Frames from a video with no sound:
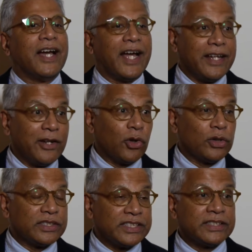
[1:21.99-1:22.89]
and
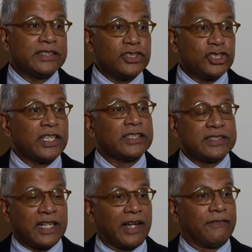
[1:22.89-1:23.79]
didn't
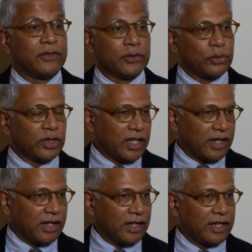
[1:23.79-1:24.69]
just have to
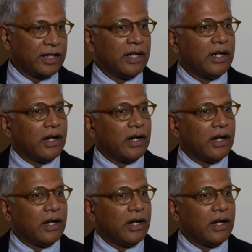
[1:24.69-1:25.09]
rely